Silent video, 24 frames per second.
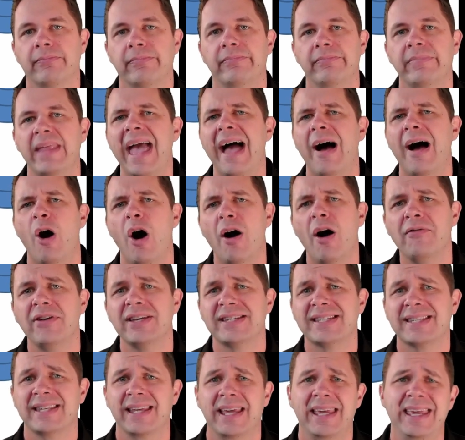Now,
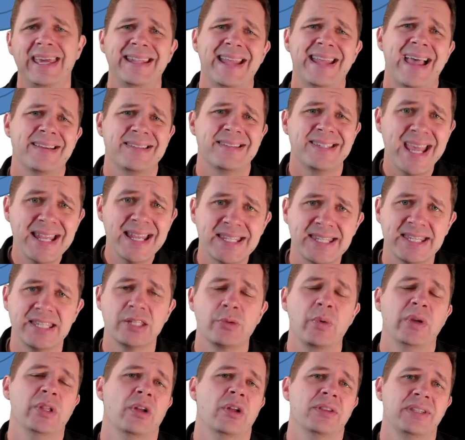obviously, in our sensors,
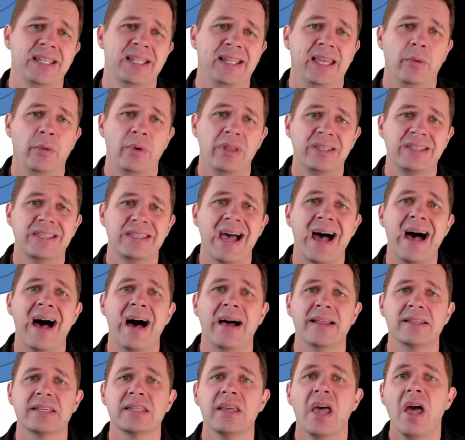we're not dealing with
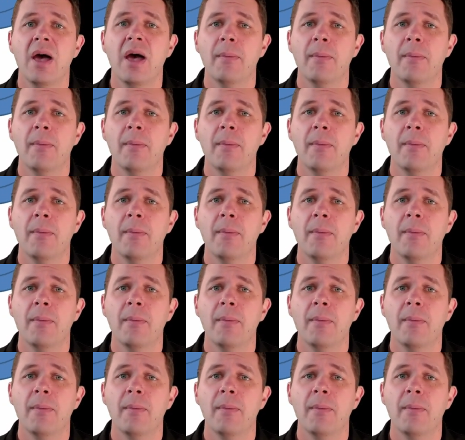darts,